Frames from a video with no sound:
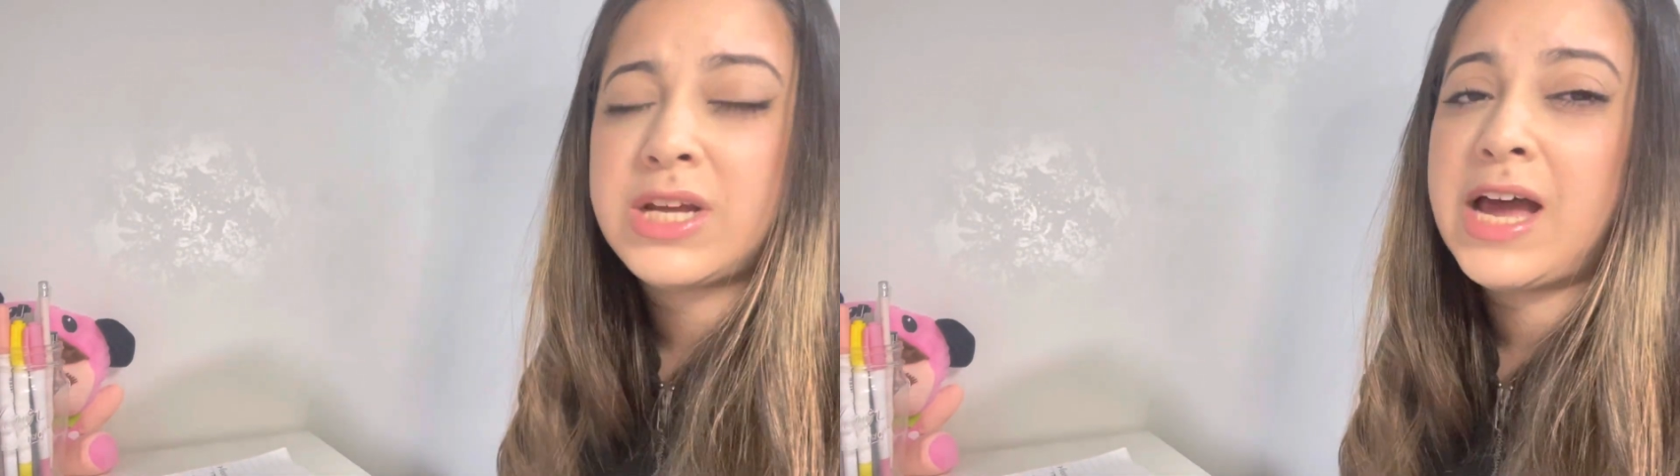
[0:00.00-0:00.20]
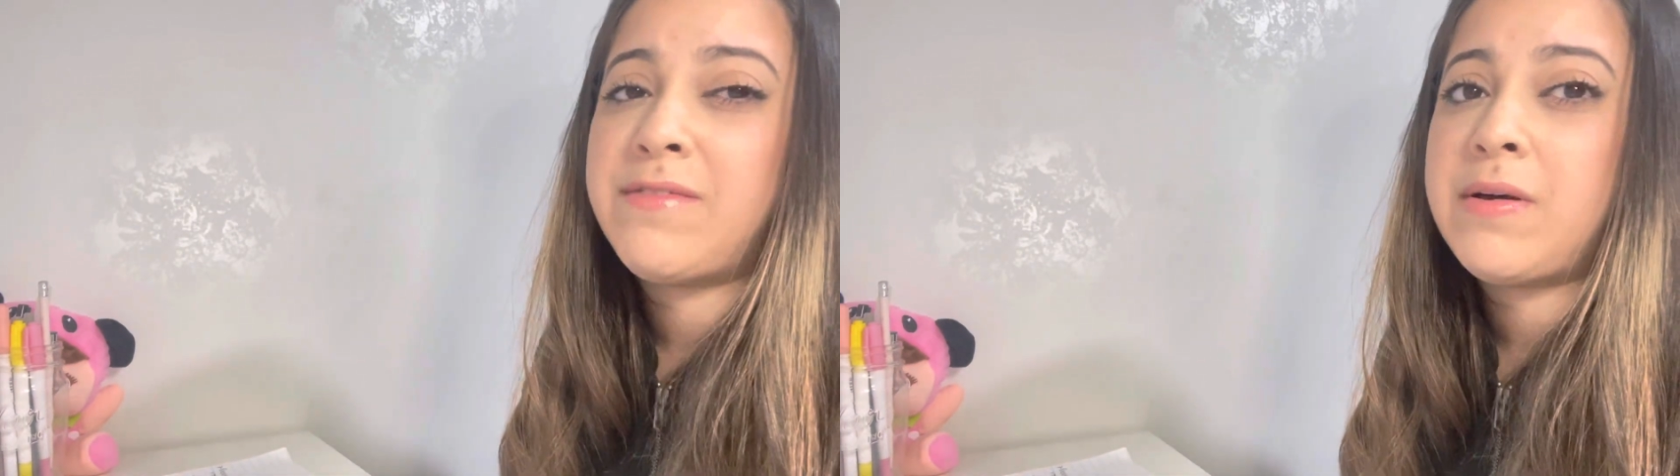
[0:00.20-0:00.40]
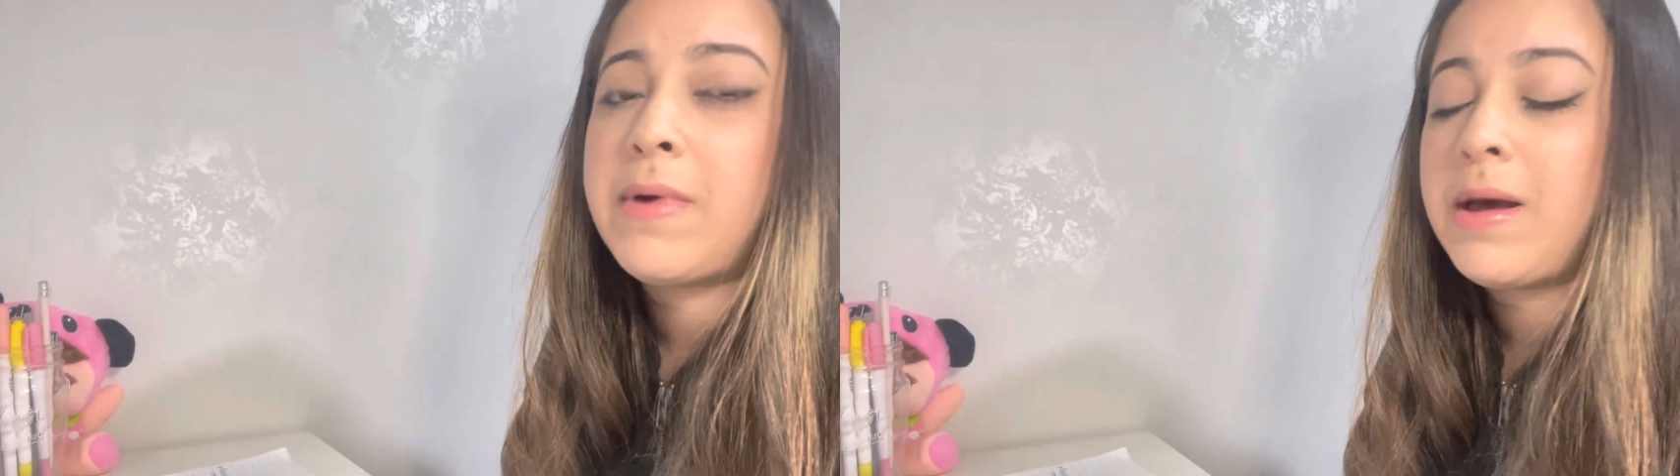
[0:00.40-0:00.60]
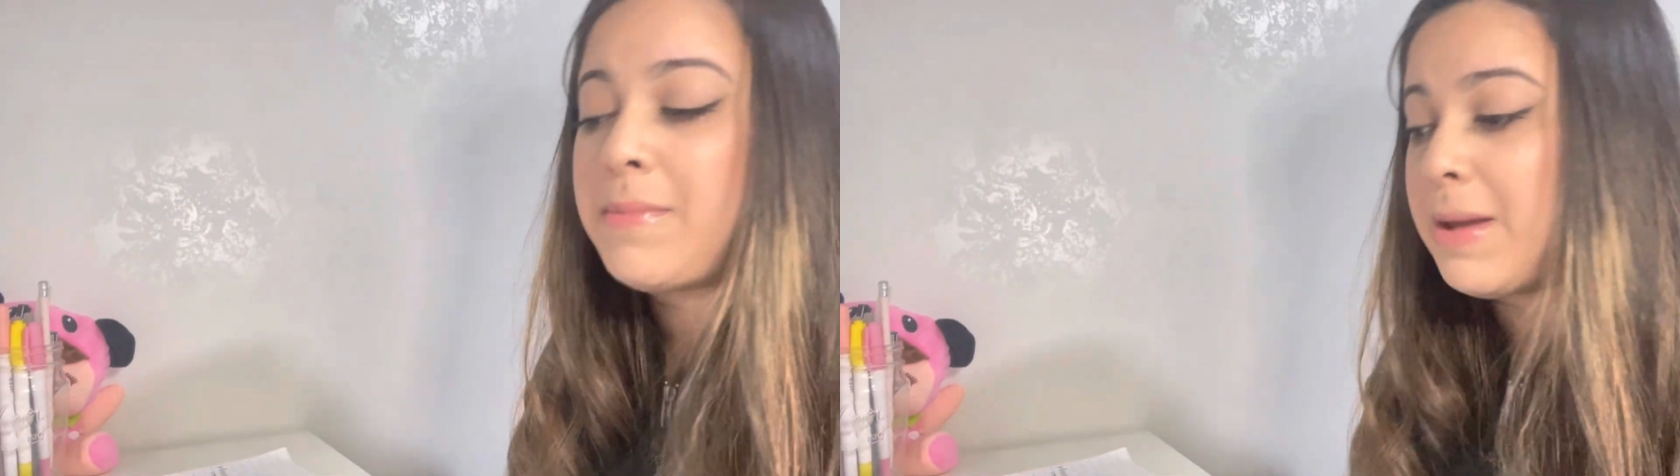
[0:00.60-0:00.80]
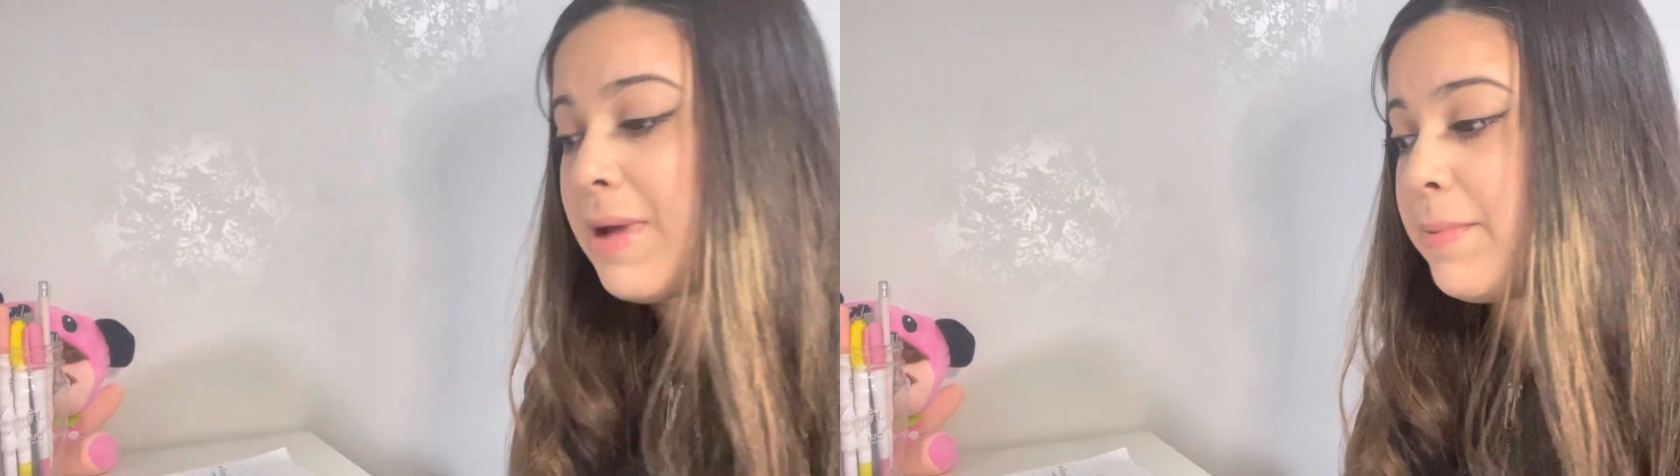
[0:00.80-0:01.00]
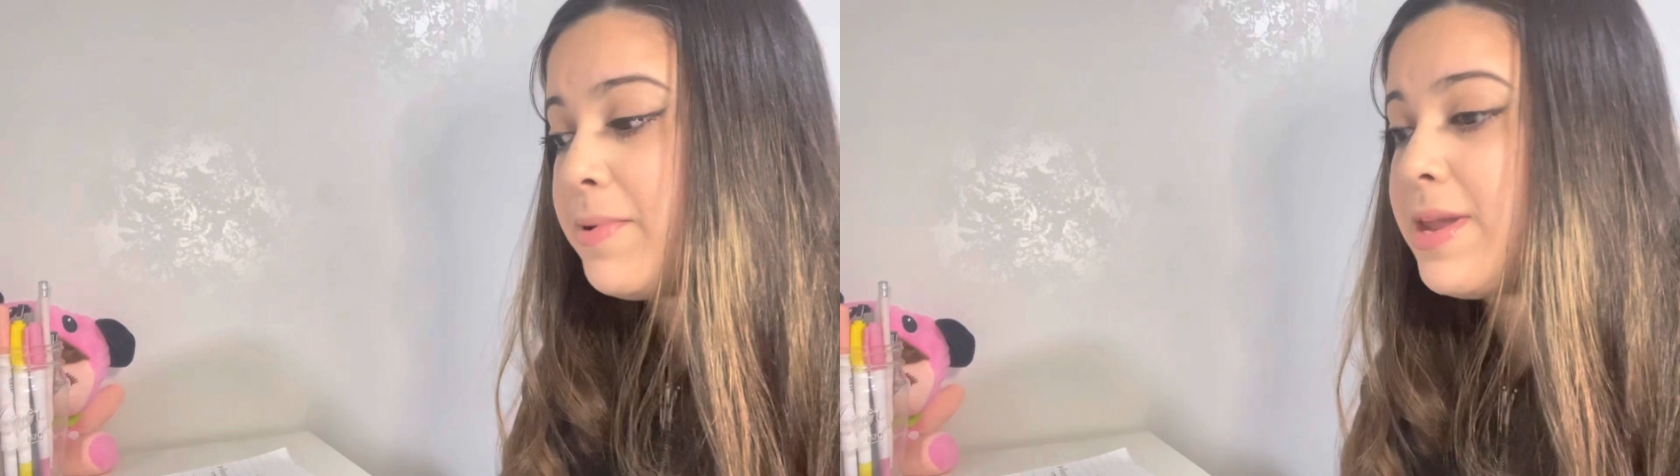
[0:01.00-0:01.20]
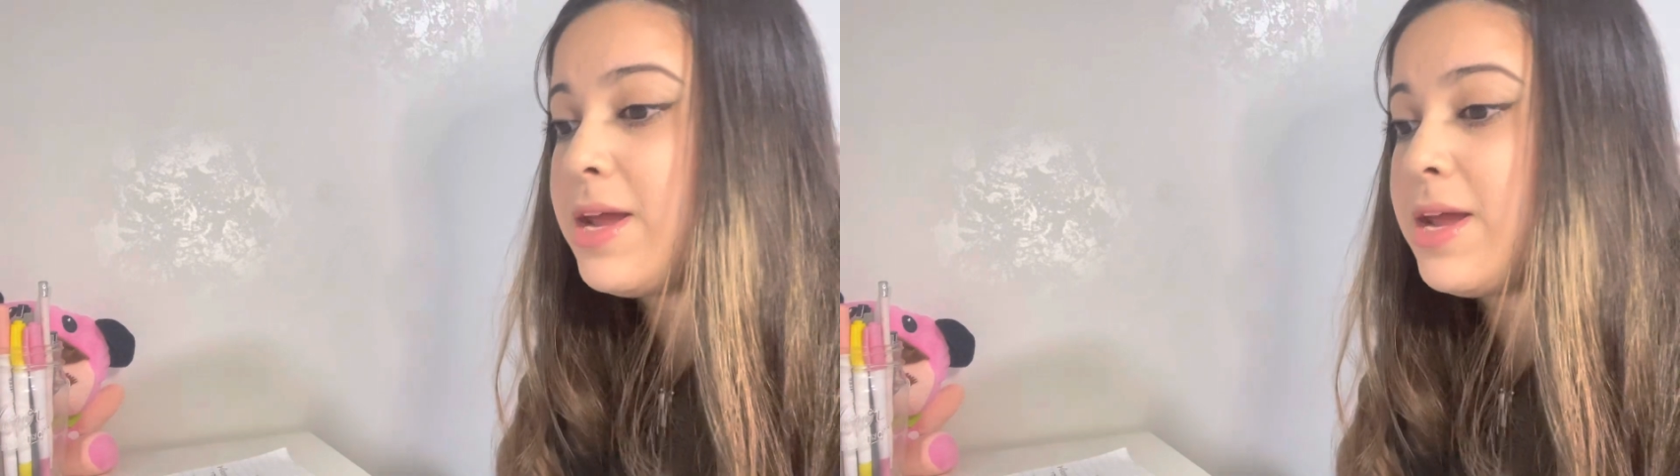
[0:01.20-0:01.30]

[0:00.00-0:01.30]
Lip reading: I have my Bible that I